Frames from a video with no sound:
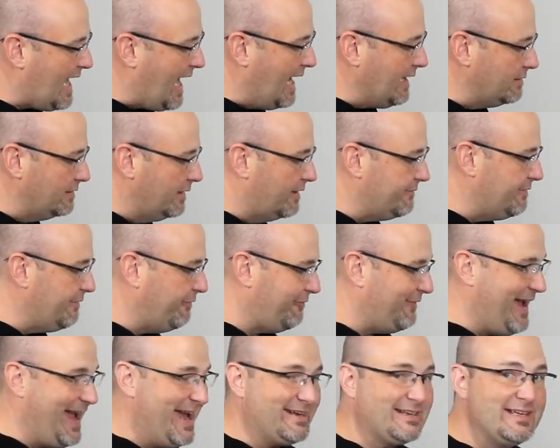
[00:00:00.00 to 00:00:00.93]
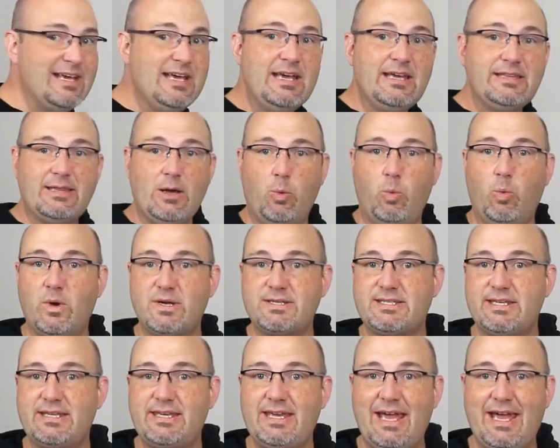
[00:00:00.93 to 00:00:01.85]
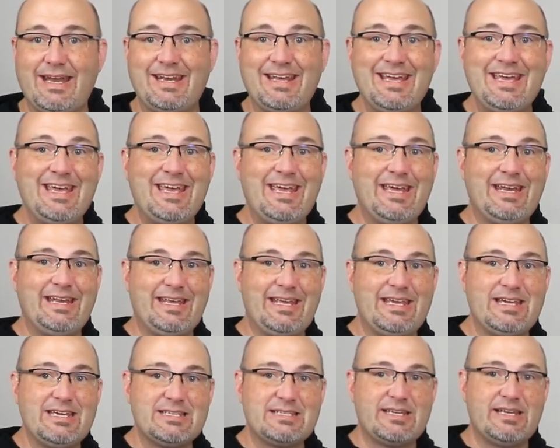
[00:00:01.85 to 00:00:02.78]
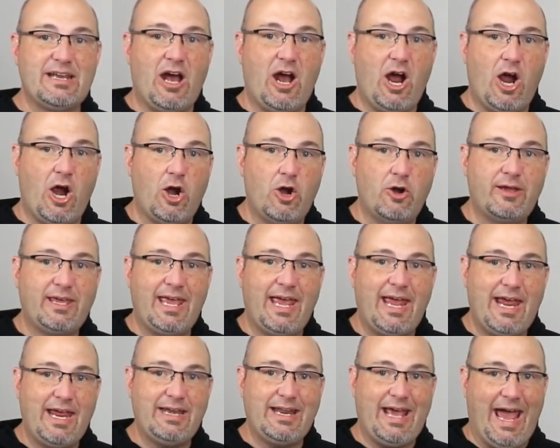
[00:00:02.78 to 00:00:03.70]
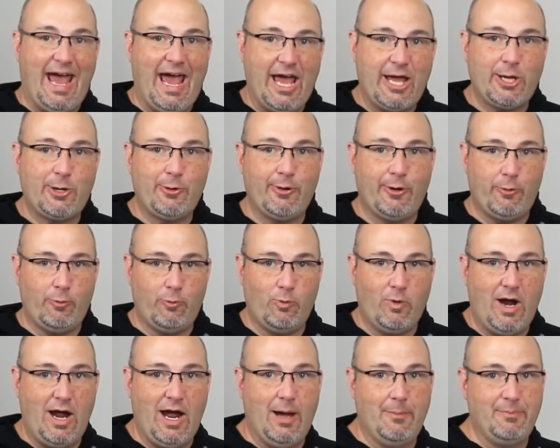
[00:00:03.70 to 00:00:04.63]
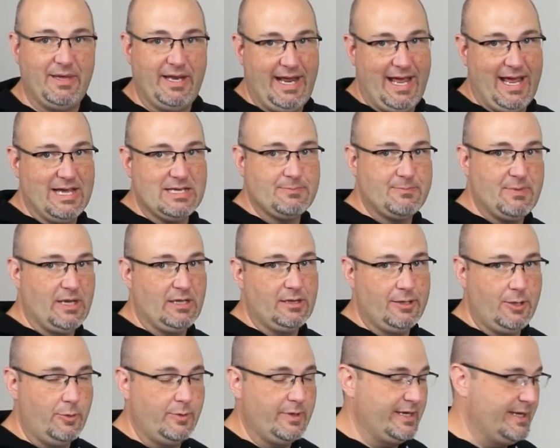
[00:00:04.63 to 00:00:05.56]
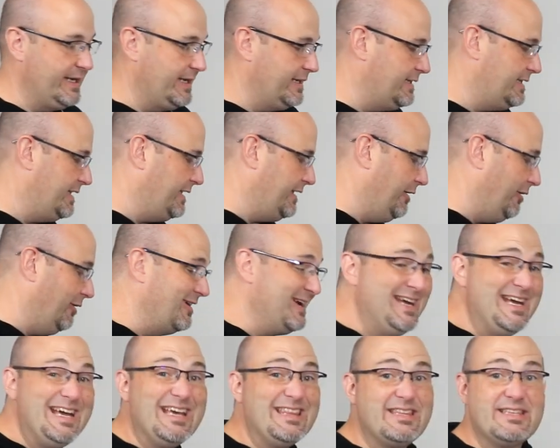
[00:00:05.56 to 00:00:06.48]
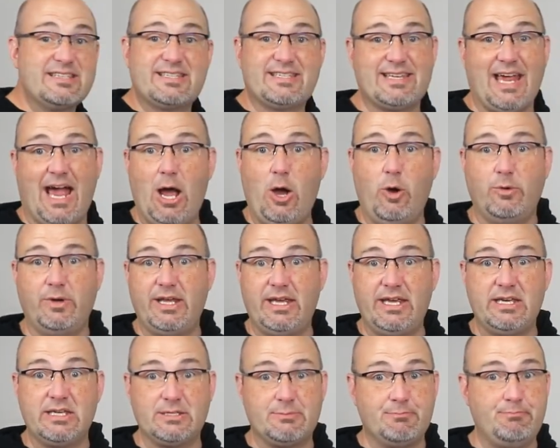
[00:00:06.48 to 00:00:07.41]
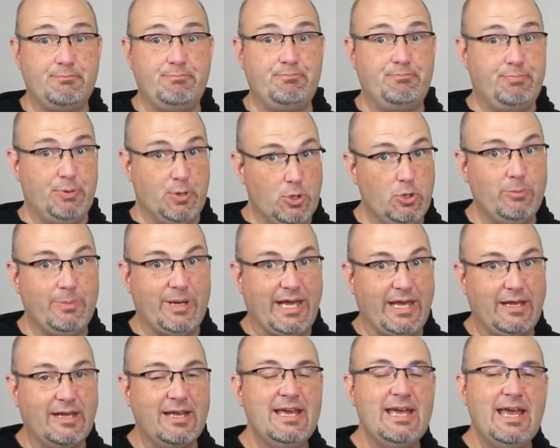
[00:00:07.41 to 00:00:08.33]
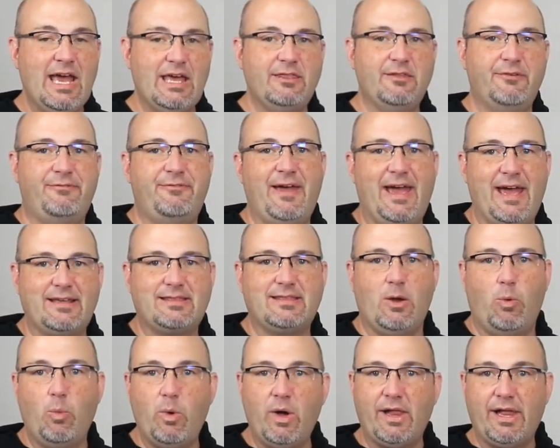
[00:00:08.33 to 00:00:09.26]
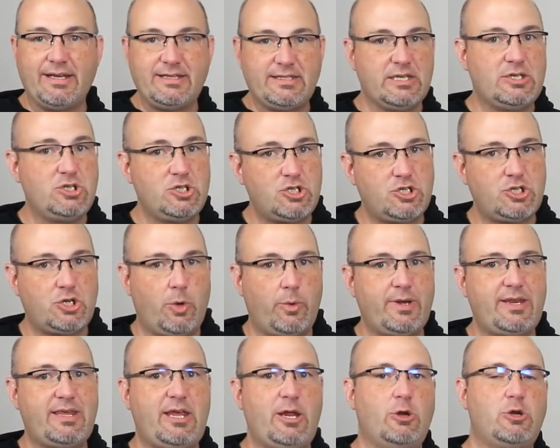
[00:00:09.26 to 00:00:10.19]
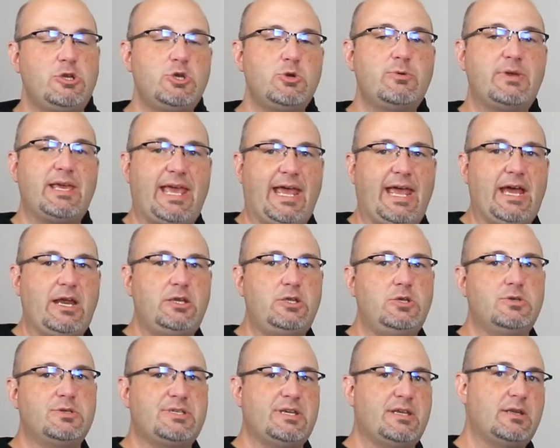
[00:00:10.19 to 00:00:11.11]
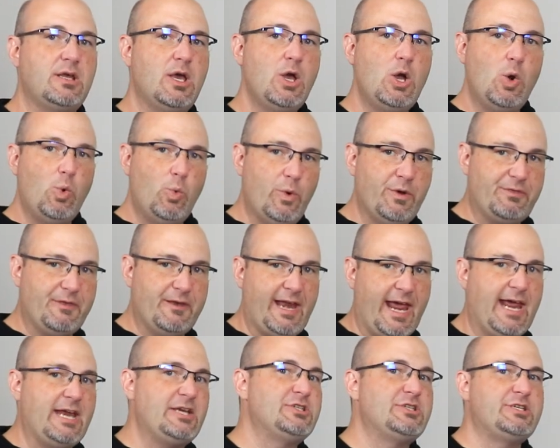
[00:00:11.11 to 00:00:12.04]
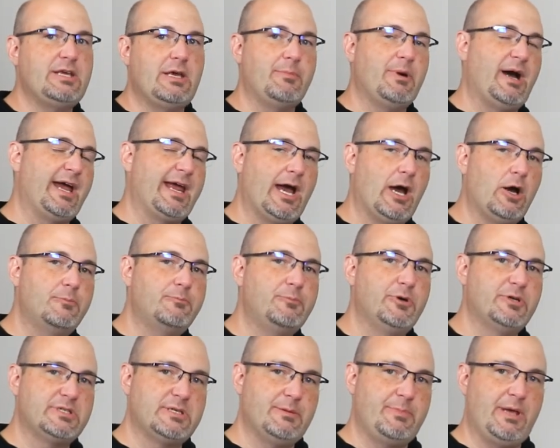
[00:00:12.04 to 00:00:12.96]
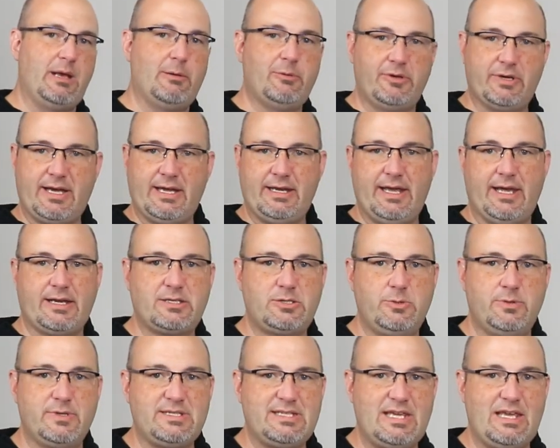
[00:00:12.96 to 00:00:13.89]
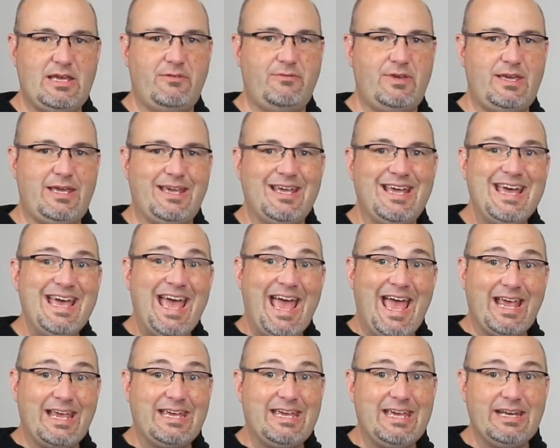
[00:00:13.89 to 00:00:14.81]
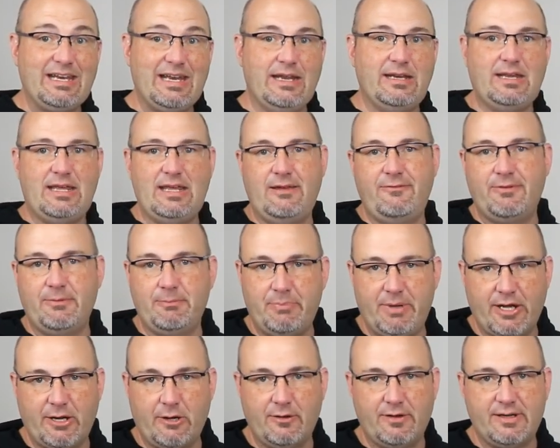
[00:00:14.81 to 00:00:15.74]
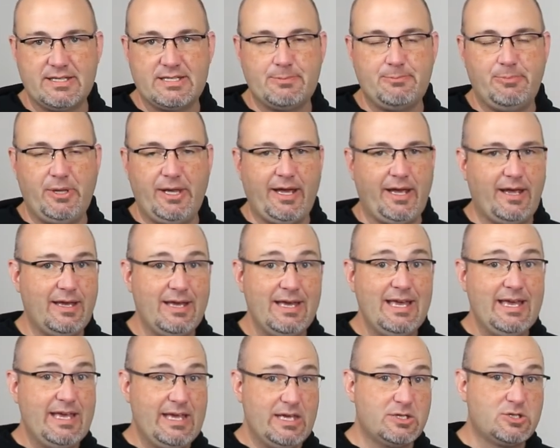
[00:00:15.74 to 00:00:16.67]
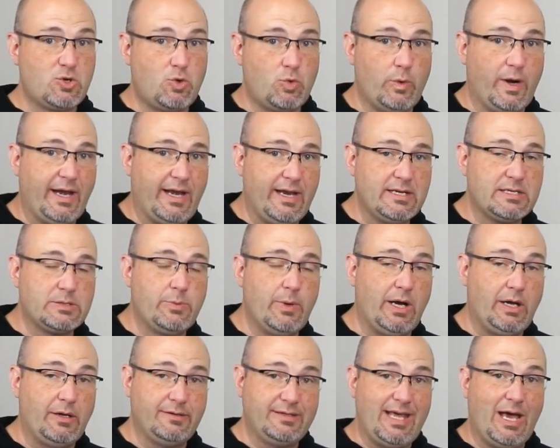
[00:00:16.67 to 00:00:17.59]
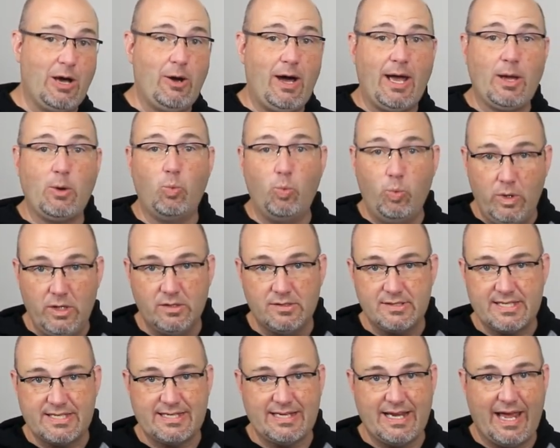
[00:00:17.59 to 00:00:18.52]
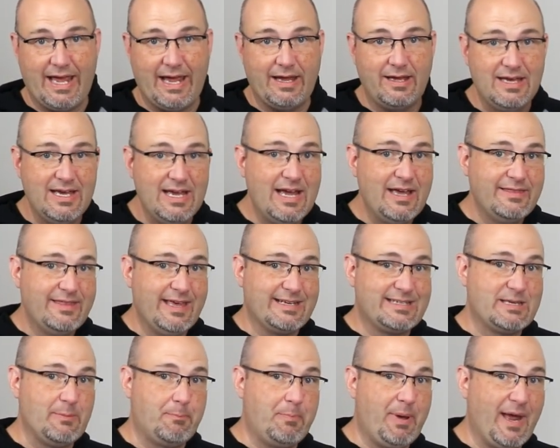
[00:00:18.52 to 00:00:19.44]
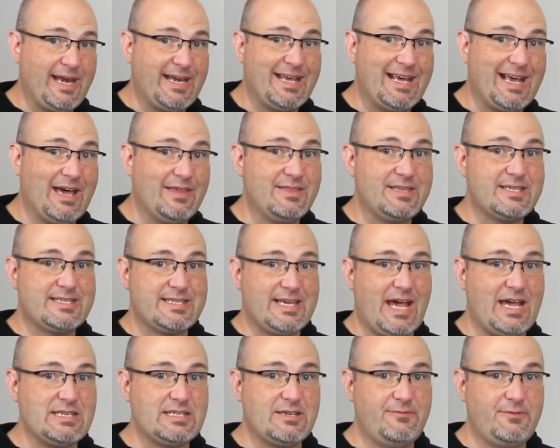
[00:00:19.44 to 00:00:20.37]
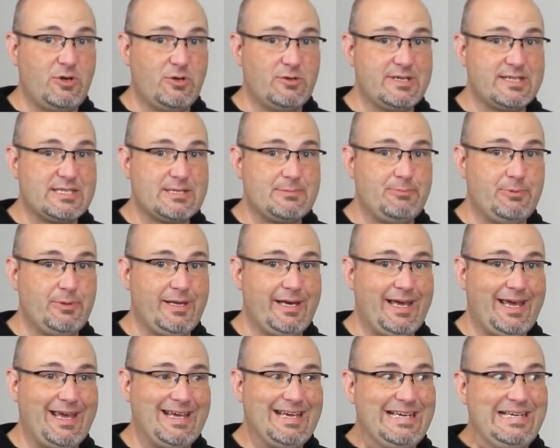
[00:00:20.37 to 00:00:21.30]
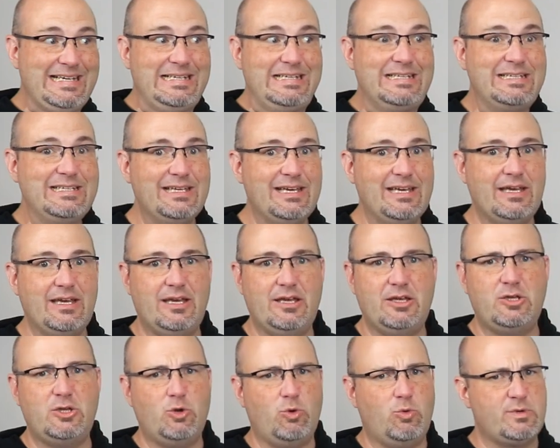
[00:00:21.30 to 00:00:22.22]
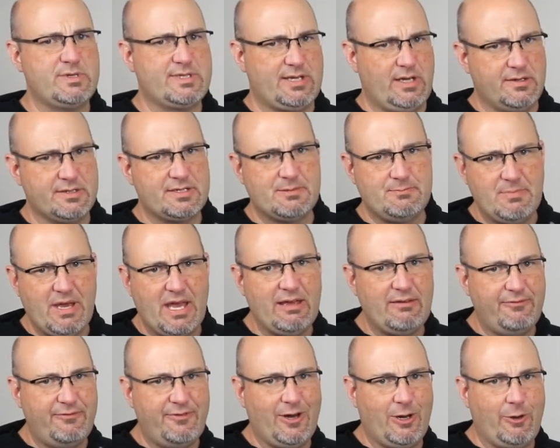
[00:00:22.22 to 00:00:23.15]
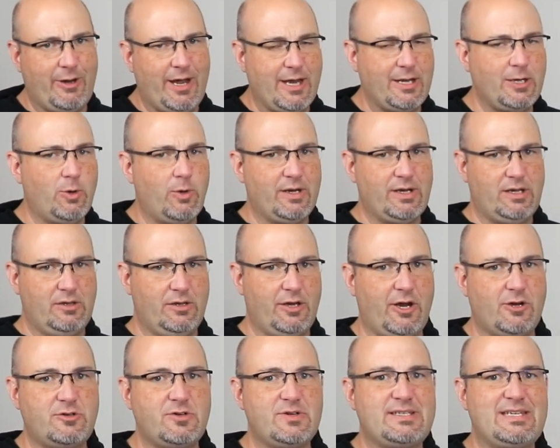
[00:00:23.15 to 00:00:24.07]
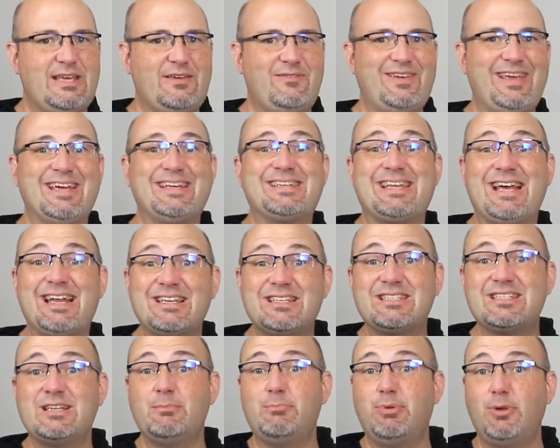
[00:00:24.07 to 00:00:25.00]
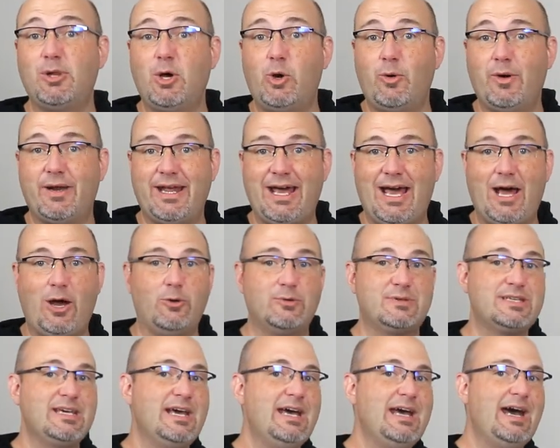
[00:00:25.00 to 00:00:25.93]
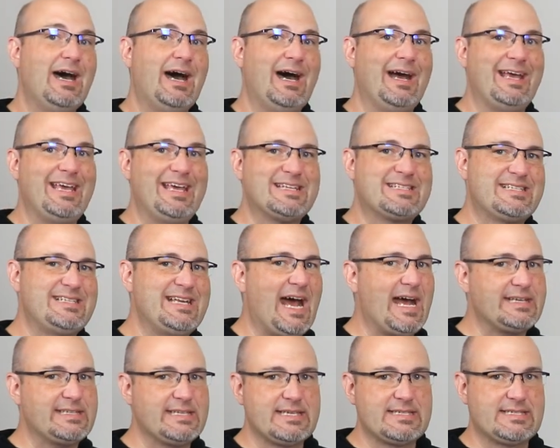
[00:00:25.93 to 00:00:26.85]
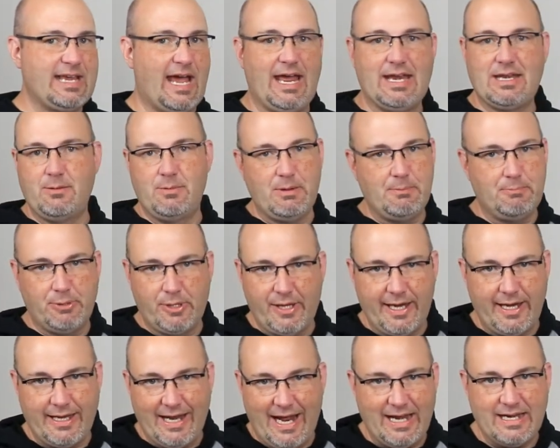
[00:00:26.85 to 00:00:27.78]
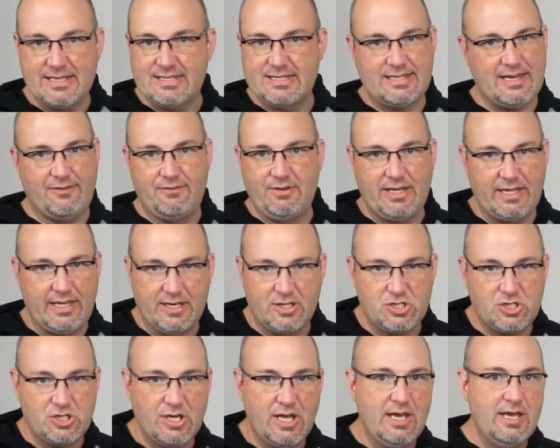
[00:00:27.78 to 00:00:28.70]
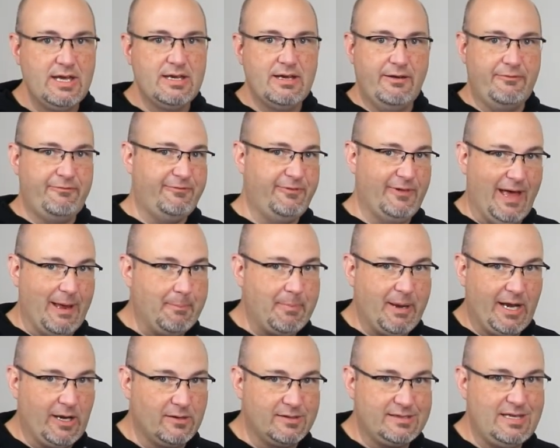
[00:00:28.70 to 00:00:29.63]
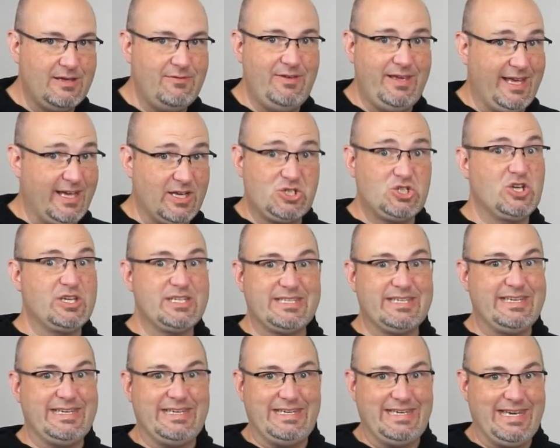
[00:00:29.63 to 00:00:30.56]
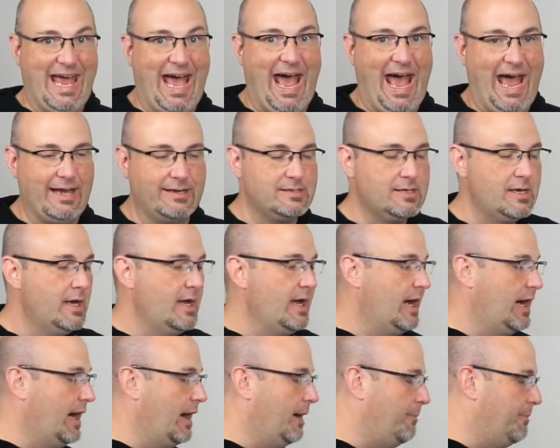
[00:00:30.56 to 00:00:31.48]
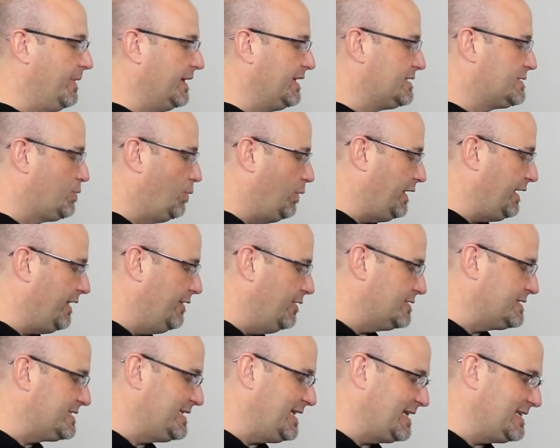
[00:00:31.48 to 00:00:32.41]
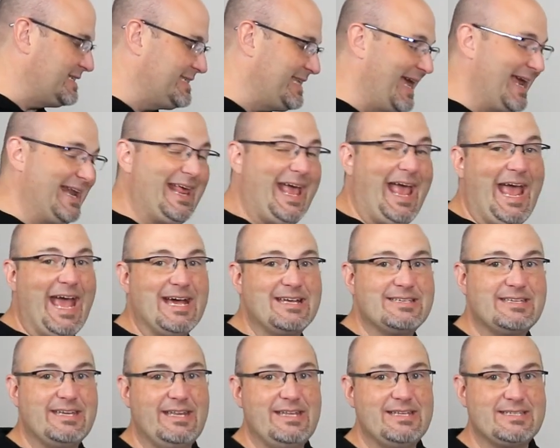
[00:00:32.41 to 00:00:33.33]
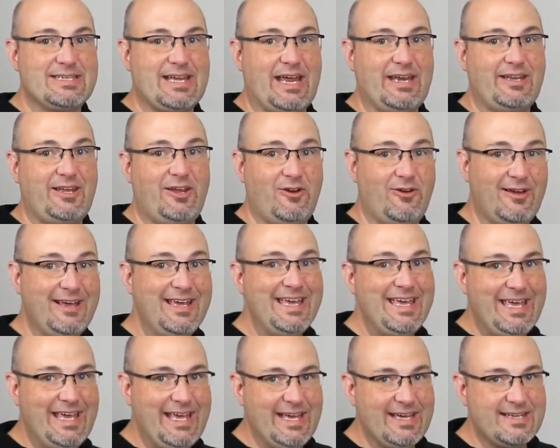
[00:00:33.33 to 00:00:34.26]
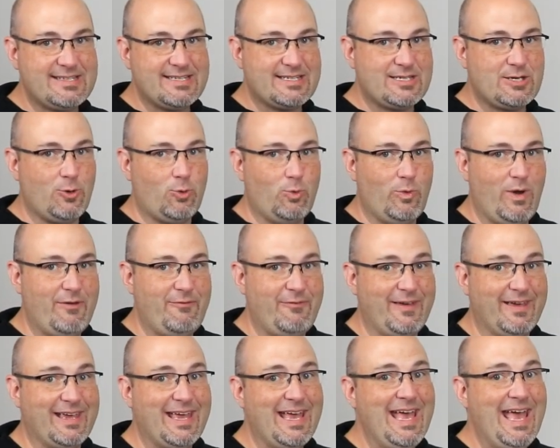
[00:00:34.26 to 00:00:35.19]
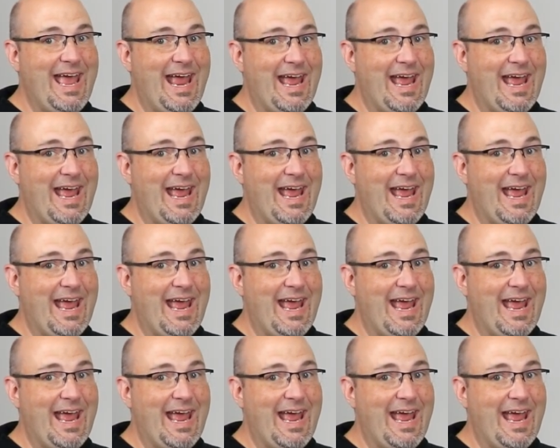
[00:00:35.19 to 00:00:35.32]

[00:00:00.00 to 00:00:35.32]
I love the fact that once again, it is an arcade accurate ROM that has been loaded into here. The sound is booming and the fact that, while I didn't show it here, you can use it with an HDMI output to be able to connect to a TV and get an even bigger display is great as well. Now, I will say that depending on the size of your display Eh, your results may vary. I know on a larger TV it tends to blow it out. Uh, it's not designed to be played on a 70 inch flat panel TV. It's just not. Uh, but it's one of those things that as it is on here, it's terrific.